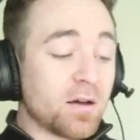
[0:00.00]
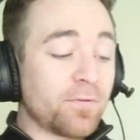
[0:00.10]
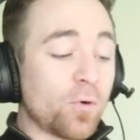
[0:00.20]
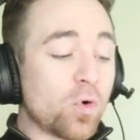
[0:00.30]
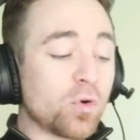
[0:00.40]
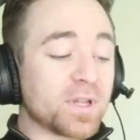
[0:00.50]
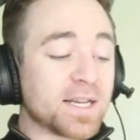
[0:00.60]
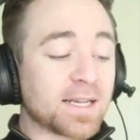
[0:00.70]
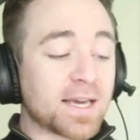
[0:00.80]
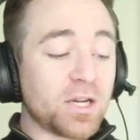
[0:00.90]
For
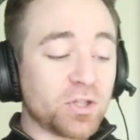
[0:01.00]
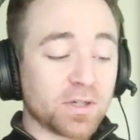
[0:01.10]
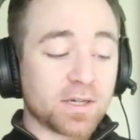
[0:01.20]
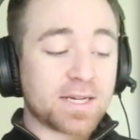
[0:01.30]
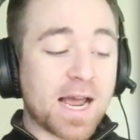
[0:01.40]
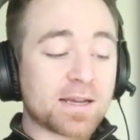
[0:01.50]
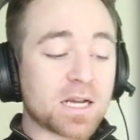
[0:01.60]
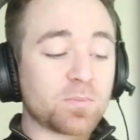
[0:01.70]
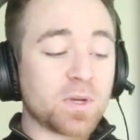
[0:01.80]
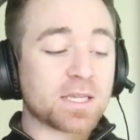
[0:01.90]
authentication,
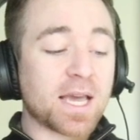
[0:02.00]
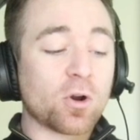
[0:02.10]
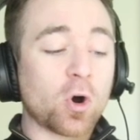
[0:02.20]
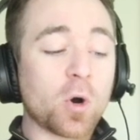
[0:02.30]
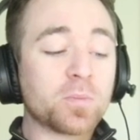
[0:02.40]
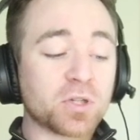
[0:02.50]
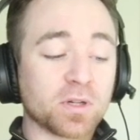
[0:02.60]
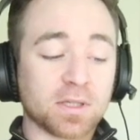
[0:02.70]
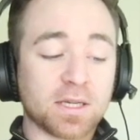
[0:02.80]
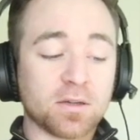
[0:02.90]
TACACS Plus can
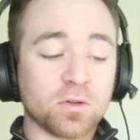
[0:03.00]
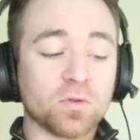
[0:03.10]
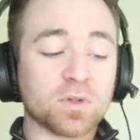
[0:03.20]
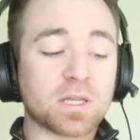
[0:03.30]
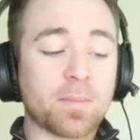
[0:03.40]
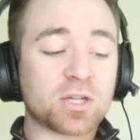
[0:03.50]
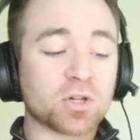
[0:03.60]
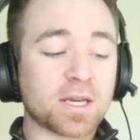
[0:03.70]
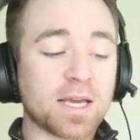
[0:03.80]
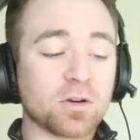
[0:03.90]
optionally use
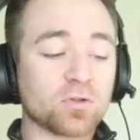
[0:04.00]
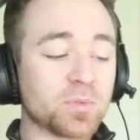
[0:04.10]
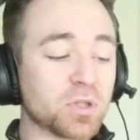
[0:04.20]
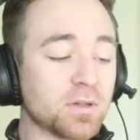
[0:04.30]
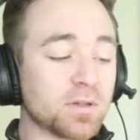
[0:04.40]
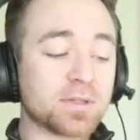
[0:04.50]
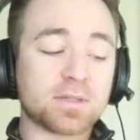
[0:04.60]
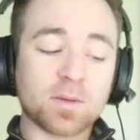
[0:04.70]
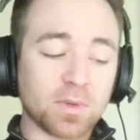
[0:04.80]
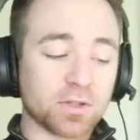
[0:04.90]
symmetric key encryption,
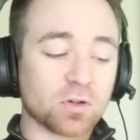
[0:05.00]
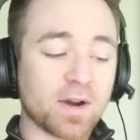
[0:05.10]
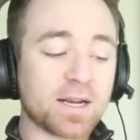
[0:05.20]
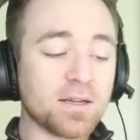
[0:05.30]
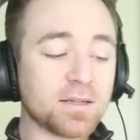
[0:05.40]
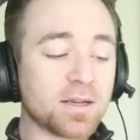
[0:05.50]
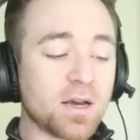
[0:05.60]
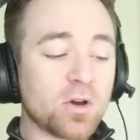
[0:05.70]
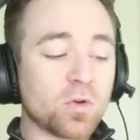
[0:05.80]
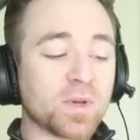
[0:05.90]
similar to Radius,
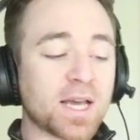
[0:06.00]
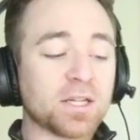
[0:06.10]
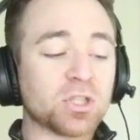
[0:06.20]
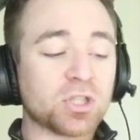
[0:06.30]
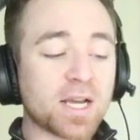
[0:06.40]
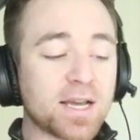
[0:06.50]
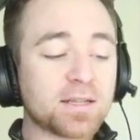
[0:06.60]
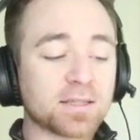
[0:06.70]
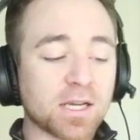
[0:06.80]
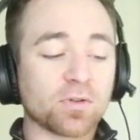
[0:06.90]
with a
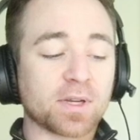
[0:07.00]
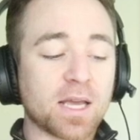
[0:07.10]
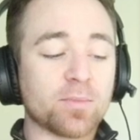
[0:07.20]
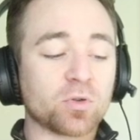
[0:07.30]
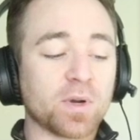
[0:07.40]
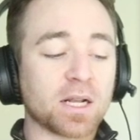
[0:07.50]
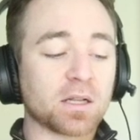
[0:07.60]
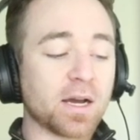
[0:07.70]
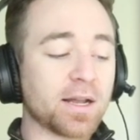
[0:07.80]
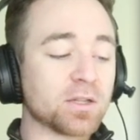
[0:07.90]
shared secret key between the
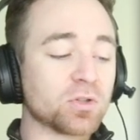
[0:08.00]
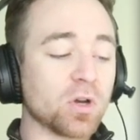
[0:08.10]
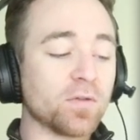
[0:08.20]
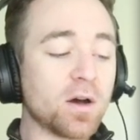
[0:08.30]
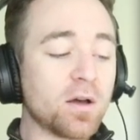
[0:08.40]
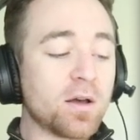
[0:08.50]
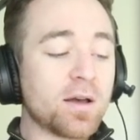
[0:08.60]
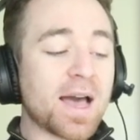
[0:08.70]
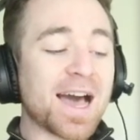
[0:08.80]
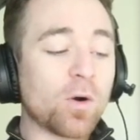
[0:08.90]
client and server.
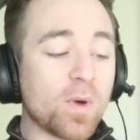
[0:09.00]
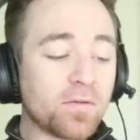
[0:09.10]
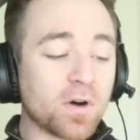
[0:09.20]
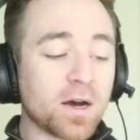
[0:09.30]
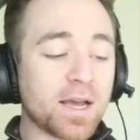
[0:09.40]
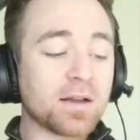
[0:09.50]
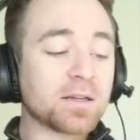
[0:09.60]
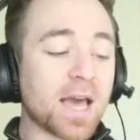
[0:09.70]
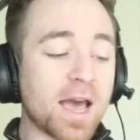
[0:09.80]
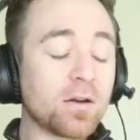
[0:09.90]
However,
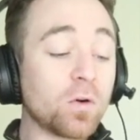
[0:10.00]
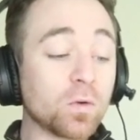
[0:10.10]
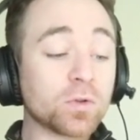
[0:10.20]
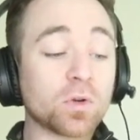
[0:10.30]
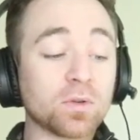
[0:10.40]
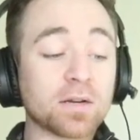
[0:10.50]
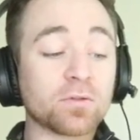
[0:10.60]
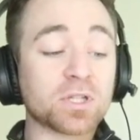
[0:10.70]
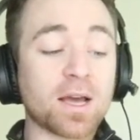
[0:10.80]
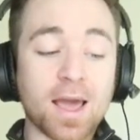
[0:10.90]
it can also
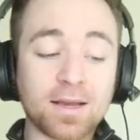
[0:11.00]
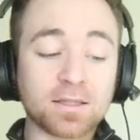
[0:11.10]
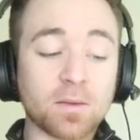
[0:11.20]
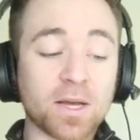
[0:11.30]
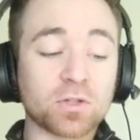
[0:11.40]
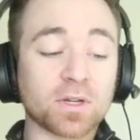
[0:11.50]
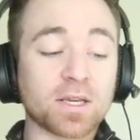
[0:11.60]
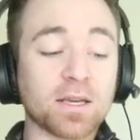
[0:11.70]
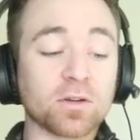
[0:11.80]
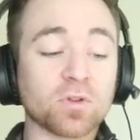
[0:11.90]
leverage asymmetric
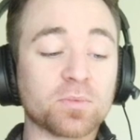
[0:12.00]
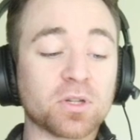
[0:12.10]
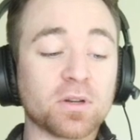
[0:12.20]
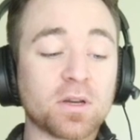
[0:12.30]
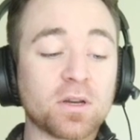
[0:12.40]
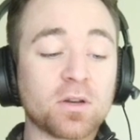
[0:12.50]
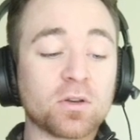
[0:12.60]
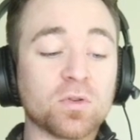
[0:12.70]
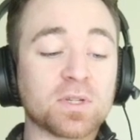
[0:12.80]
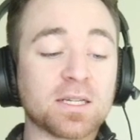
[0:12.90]
key encryption
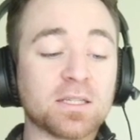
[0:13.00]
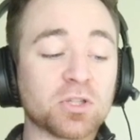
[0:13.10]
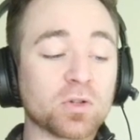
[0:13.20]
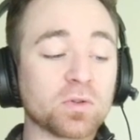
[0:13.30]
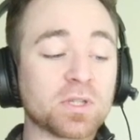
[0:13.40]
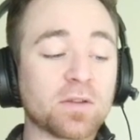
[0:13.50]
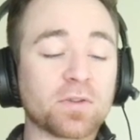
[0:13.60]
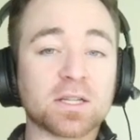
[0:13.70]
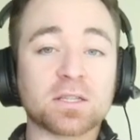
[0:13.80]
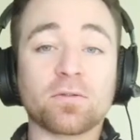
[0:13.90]
using digital
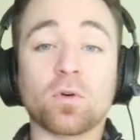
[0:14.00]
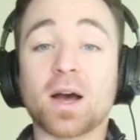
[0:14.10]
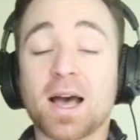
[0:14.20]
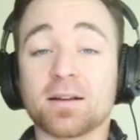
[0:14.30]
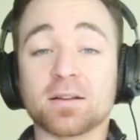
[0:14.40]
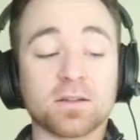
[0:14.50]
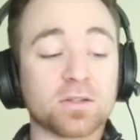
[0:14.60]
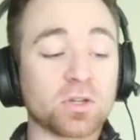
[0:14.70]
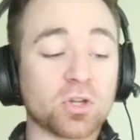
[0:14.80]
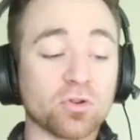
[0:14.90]
certificates for added
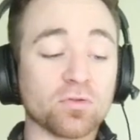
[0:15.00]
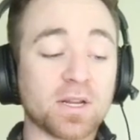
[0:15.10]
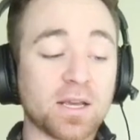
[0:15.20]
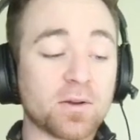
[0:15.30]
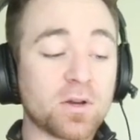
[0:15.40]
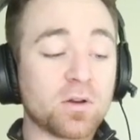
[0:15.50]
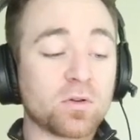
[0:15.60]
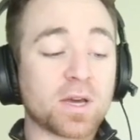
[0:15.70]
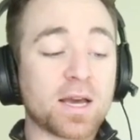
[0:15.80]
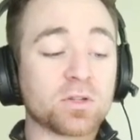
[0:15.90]
security.
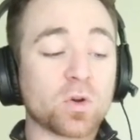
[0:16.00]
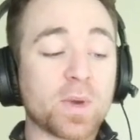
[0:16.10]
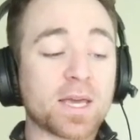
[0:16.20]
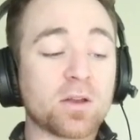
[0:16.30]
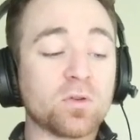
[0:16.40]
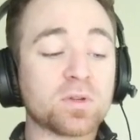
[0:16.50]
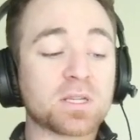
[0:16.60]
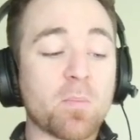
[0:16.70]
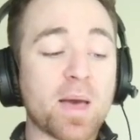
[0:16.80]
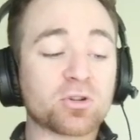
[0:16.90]
Okay, so we can use
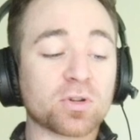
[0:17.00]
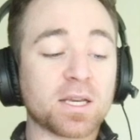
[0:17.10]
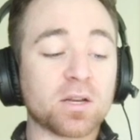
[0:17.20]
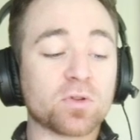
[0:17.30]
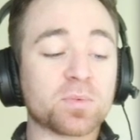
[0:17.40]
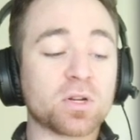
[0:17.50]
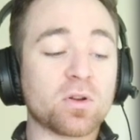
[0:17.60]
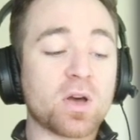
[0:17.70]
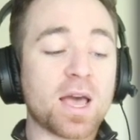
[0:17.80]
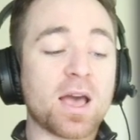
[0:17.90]
symmetric key
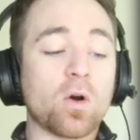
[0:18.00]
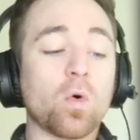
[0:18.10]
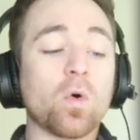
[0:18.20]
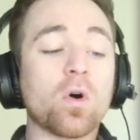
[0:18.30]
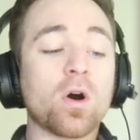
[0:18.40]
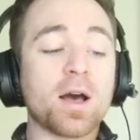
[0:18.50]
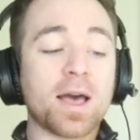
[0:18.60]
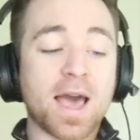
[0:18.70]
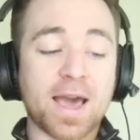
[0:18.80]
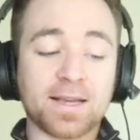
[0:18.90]
encryption or
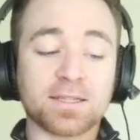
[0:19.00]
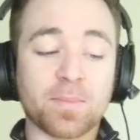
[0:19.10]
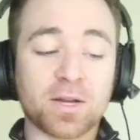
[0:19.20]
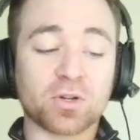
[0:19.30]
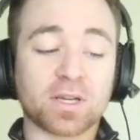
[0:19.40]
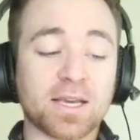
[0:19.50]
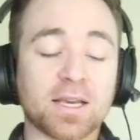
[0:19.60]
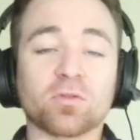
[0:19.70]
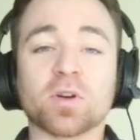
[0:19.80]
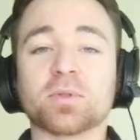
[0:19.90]
asymmetric
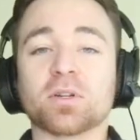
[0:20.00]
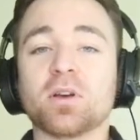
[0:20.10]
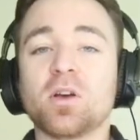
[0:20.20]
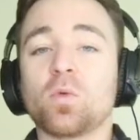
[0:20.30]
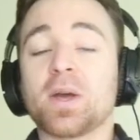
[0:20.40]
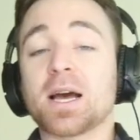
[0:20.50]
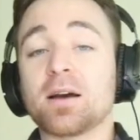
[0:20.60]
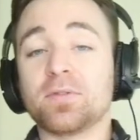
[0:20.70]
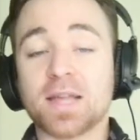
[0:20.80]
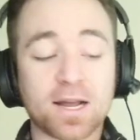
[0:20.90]
key encryption. We
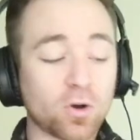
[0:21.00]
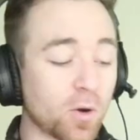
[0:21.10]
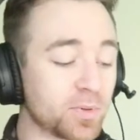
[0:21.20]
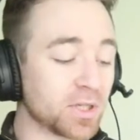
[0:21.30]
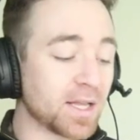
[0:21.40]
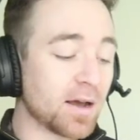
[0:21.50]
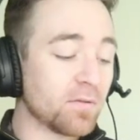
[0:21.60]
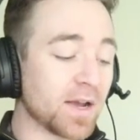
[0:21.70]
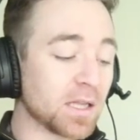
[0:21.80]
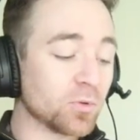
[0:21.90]
have that option there
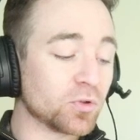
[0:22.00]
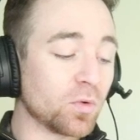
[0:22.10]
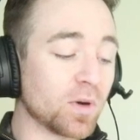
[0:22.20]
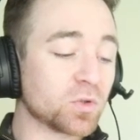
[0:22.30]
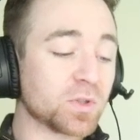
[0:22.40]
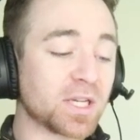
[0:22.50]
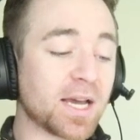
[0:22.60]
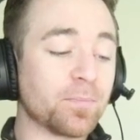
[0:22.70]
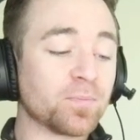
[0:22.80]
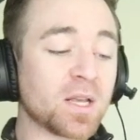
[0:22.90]
available to us, which
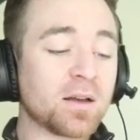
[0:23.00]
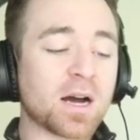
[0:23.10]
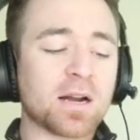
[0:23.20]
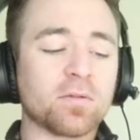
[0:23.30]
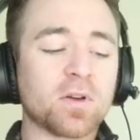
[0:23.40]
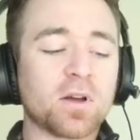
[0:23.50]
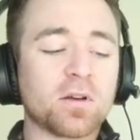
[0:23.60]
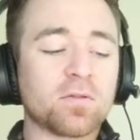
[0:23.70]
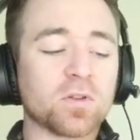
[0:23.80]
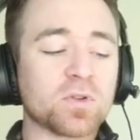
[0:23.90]
again kind of
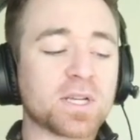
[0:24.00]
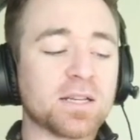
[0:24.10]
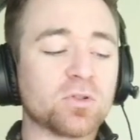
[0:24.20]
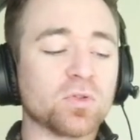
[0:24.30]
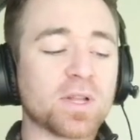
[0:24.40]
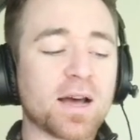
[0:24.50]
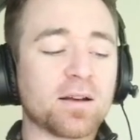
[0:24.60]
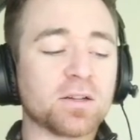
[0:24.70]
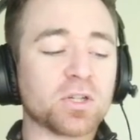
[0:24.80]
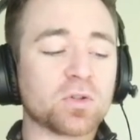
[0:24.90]
flows into
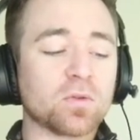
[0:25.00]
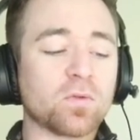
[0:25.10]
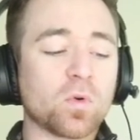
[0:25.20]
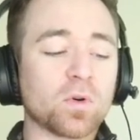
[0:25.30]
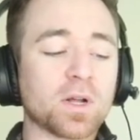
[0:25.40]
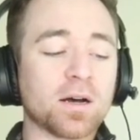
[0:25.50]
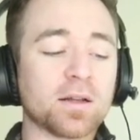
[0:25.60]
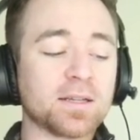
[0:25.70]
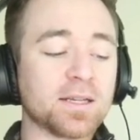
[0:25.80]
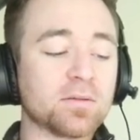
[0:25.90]
that additional for
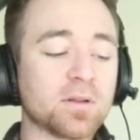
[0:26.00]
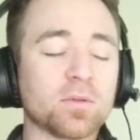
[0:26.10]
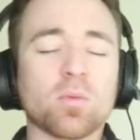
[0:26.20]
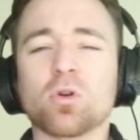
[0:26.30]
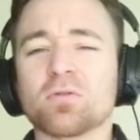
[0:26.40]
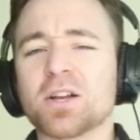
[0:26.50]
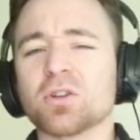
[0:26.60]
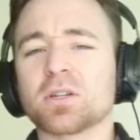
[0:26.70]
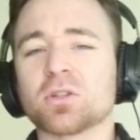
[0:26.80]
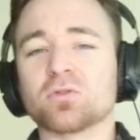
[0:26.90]
uh, the, the, the more
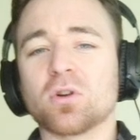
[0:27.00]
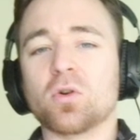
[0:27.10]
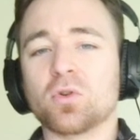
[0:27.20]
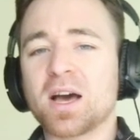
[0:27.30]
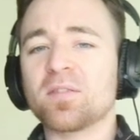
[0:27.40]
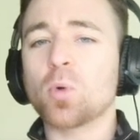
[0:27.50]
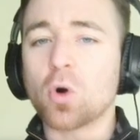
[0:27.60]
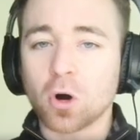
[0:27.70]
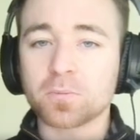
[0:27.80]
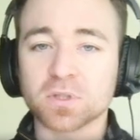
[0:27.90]
granular control. You have
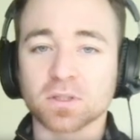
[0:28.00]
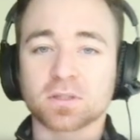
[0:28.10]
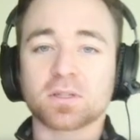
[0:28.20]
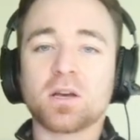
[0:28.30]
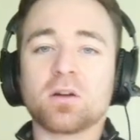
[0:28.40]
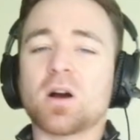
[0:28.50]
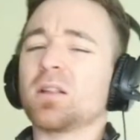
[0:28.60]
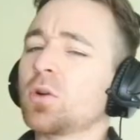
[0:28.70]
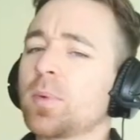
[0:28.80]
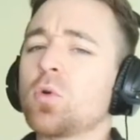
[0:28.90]
more options, right?
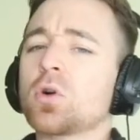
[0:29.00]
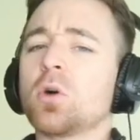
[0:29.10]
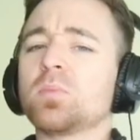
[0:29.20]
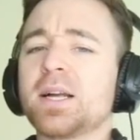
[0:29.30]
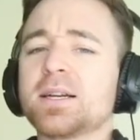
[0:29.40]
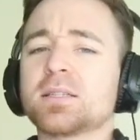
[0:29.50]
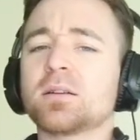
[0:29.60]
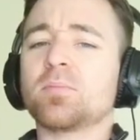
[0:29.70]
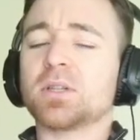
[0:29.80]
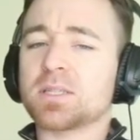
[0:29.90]
A little bit more
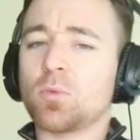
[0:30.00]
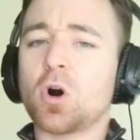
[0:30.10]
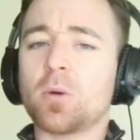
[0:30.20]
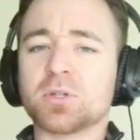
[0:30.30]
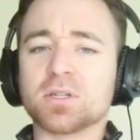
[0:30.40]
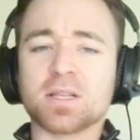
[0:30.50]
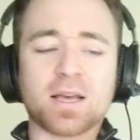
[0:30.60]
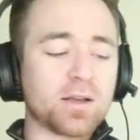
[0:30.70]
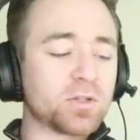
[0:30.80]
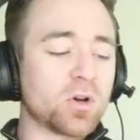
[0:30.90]
complex, but there's more options
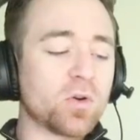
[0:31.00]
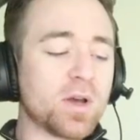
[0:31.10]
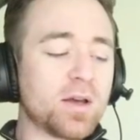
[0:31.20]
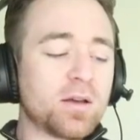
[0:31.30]
there. So